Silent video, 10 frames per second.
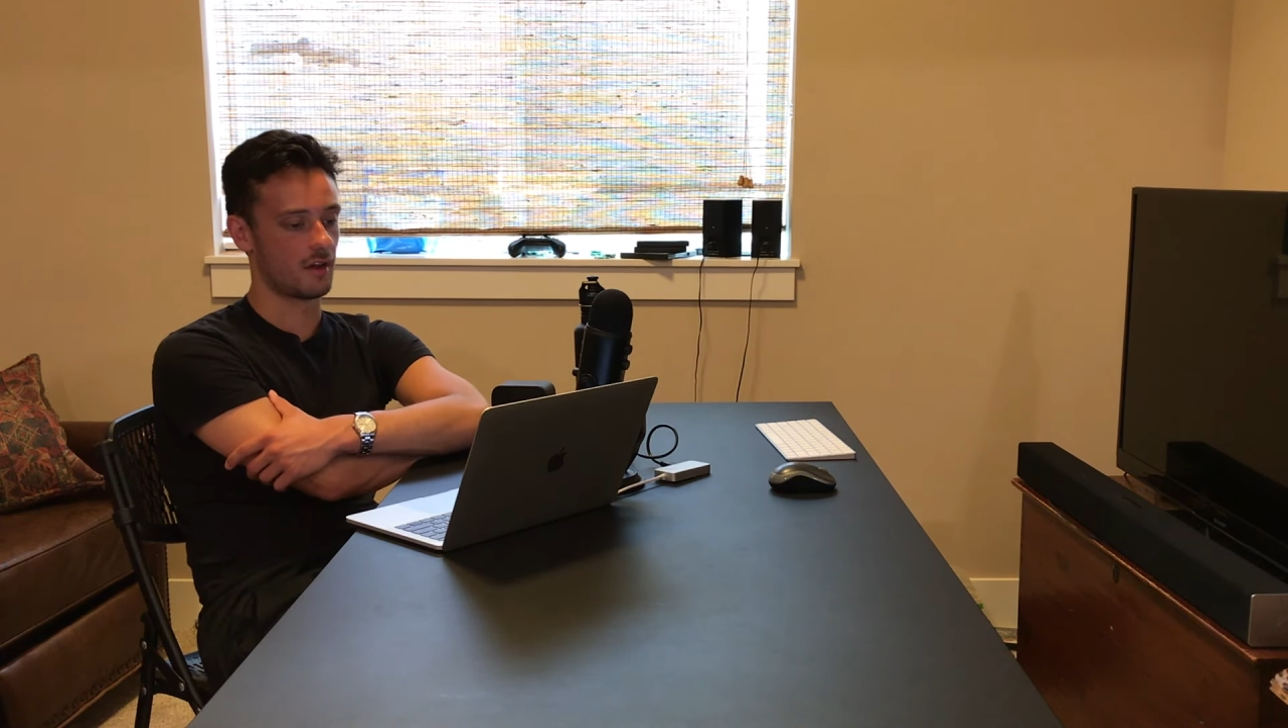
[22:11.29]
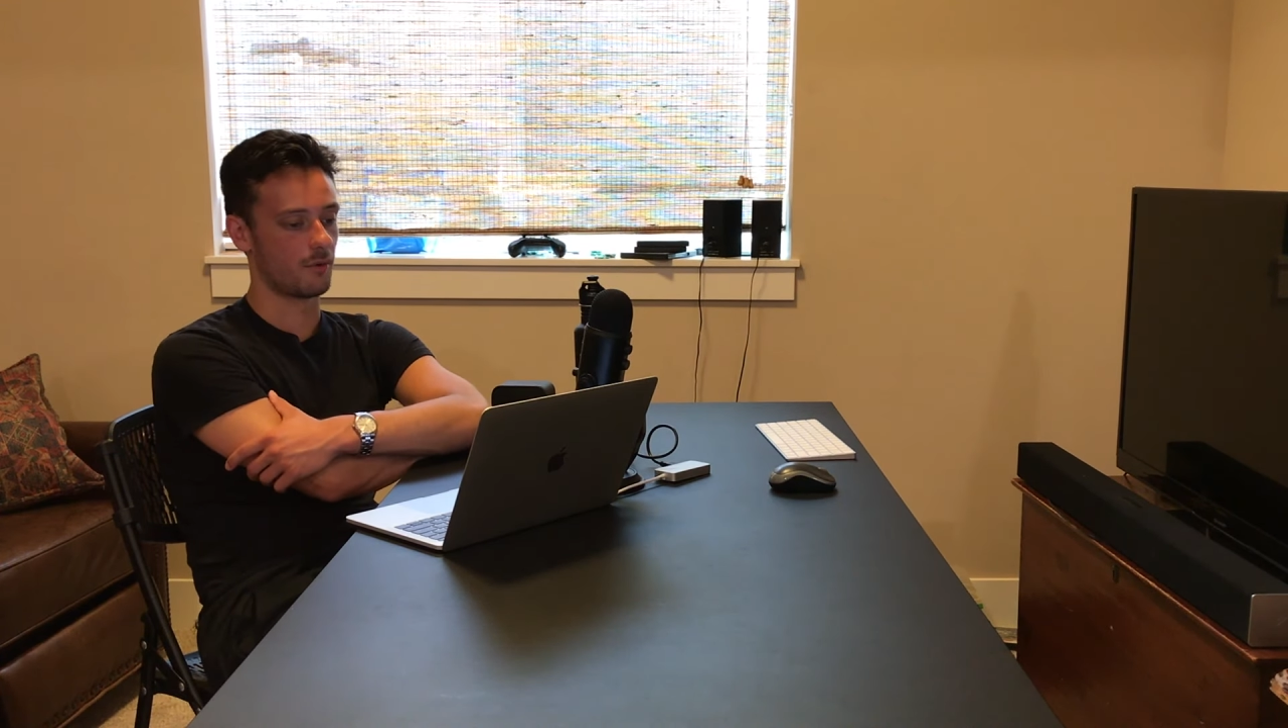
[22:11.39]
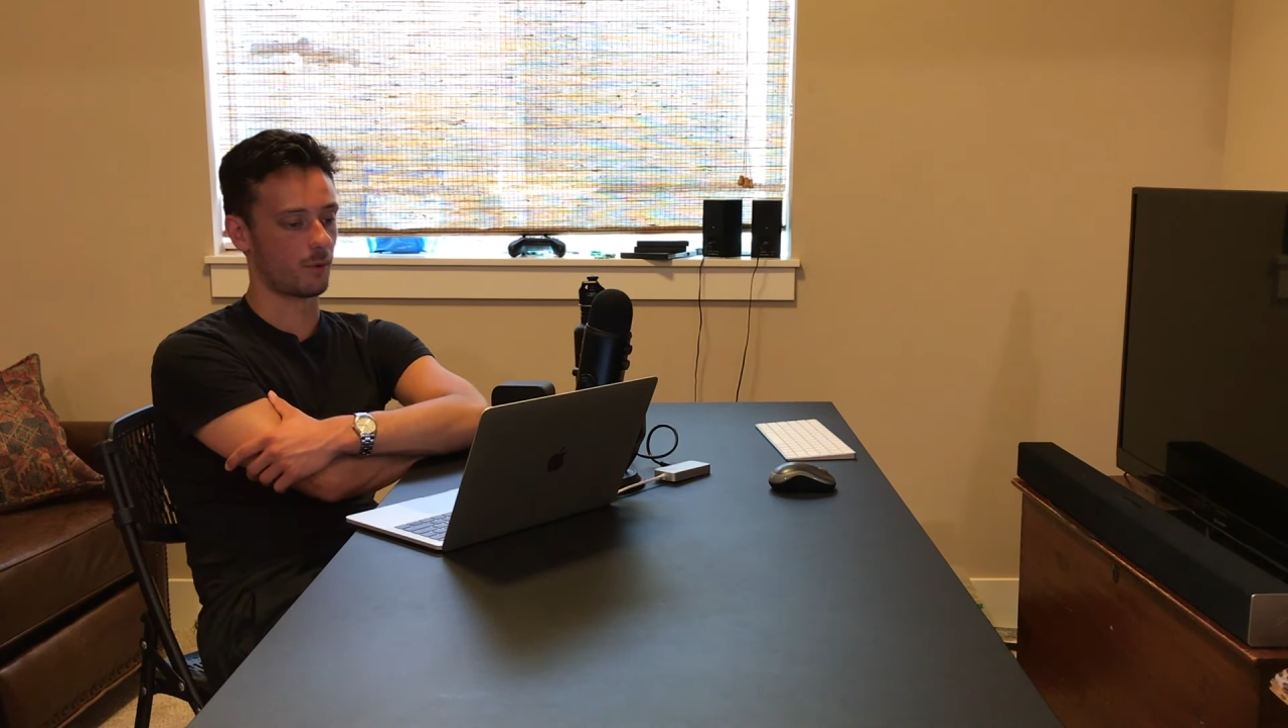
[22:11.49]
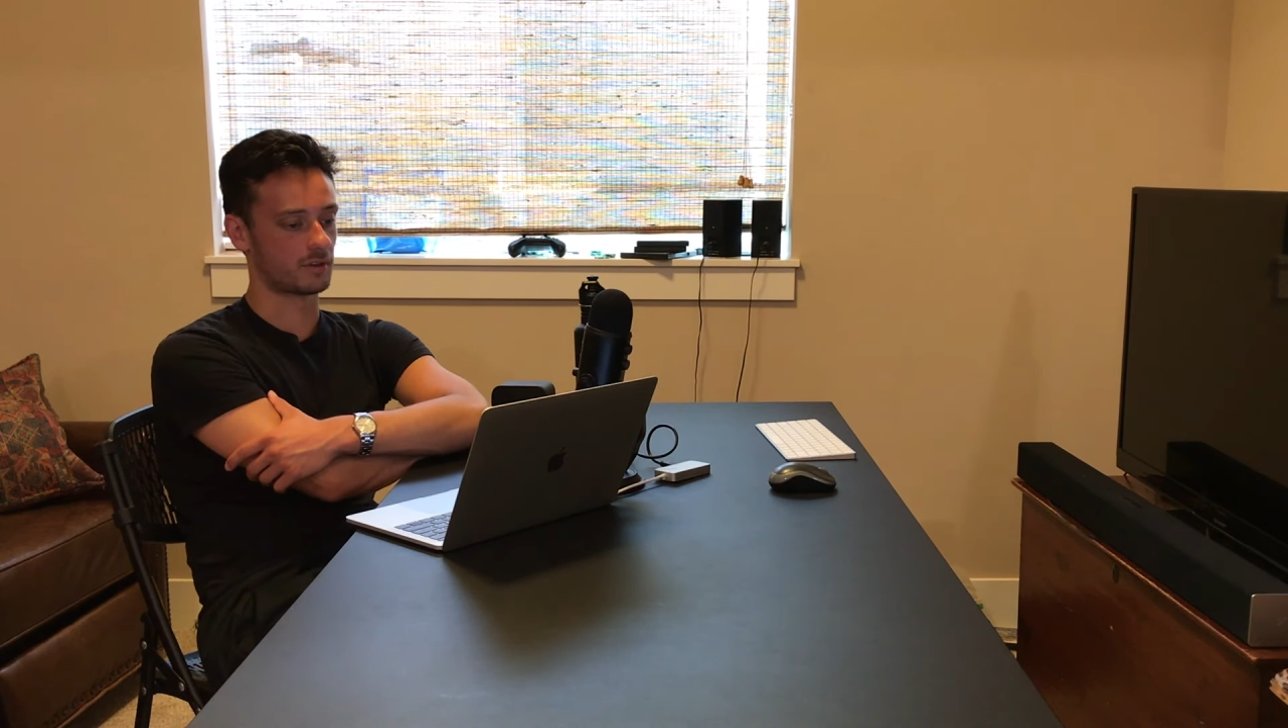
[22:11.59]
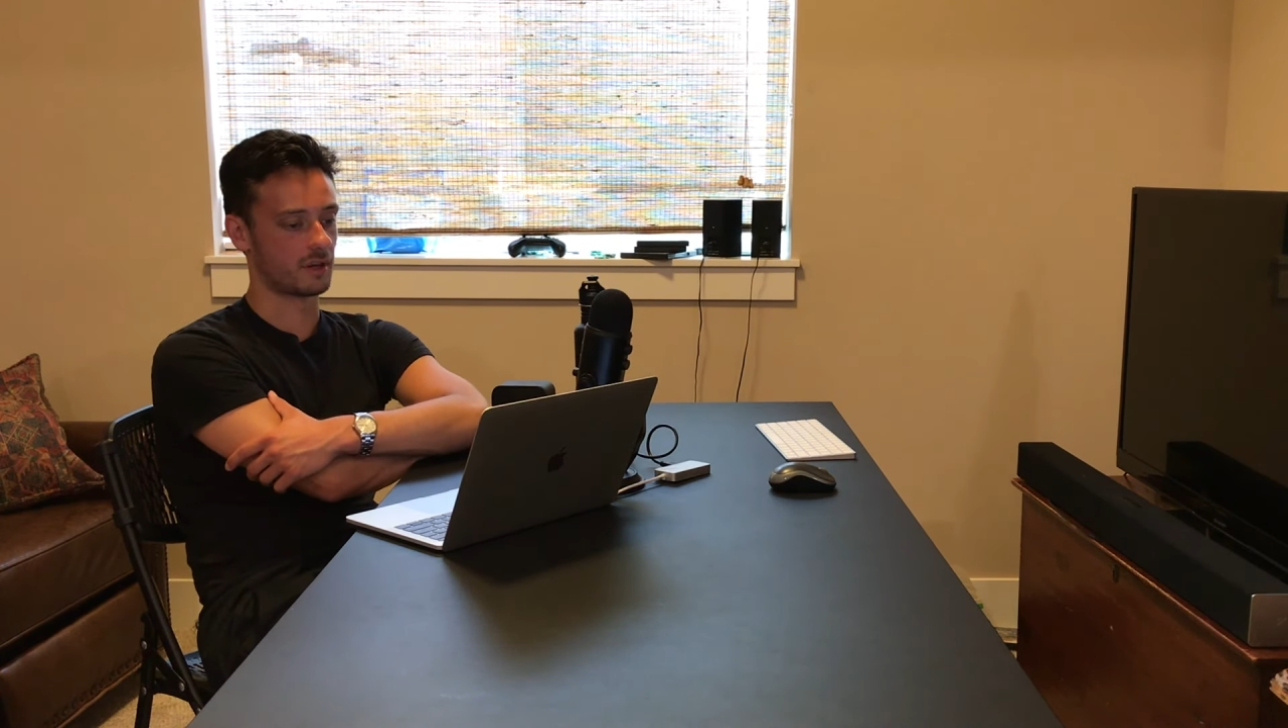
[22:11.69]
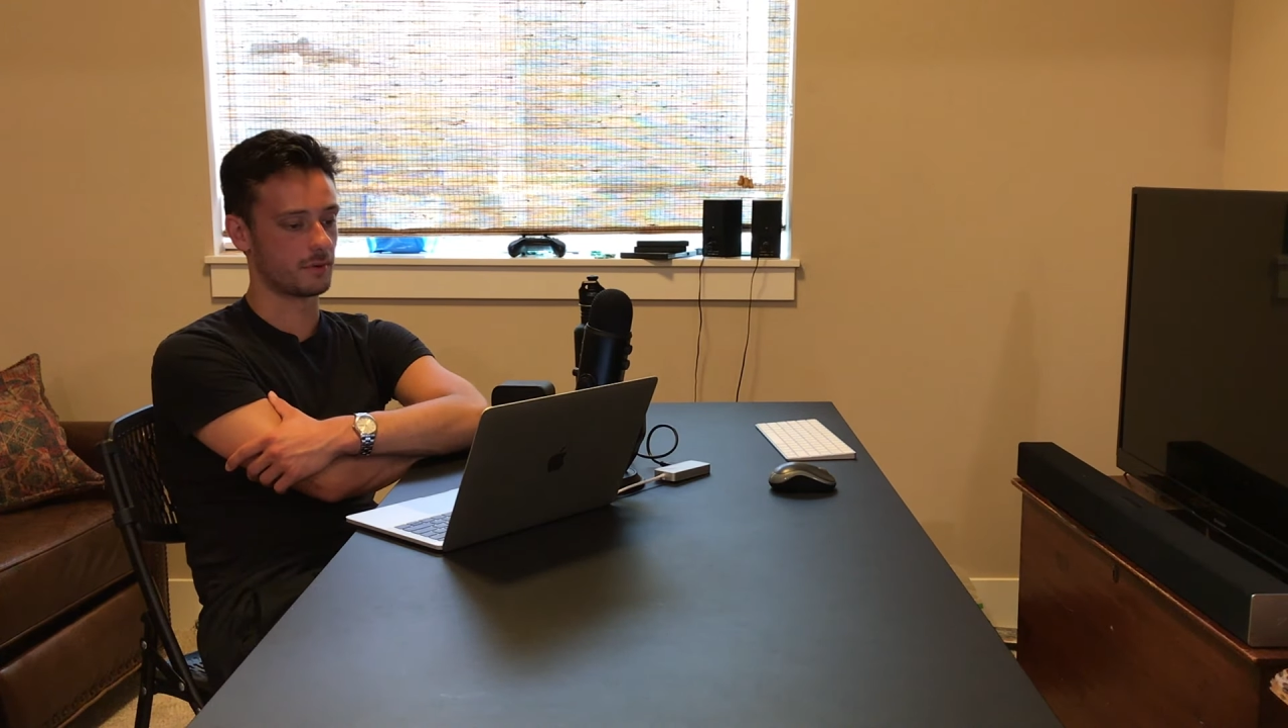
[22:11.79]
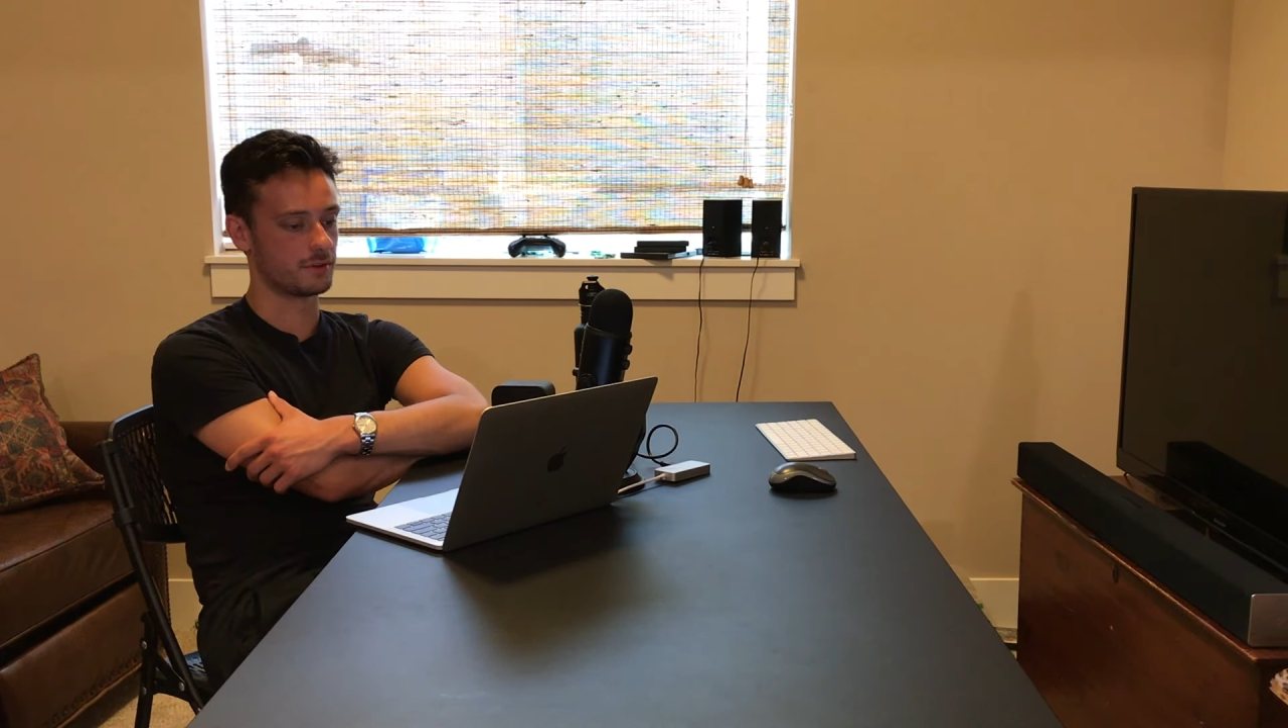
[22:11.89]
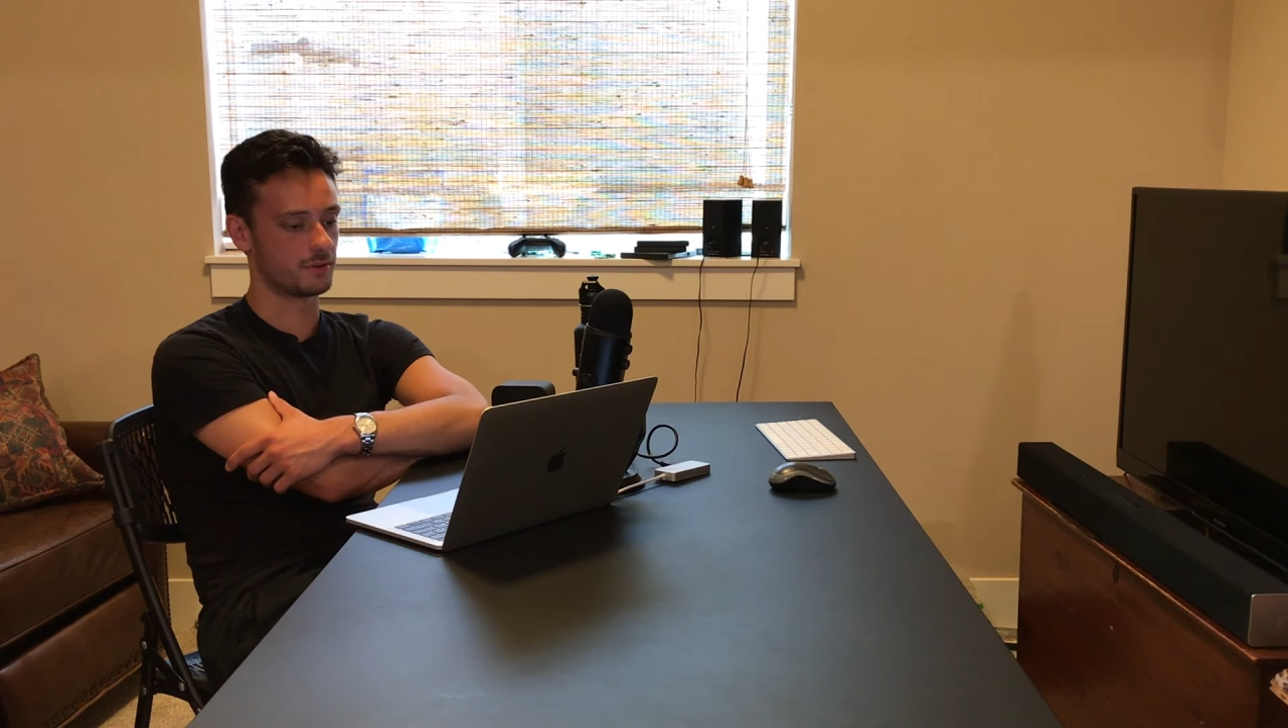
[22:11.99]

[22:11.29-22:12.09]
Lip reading: the work they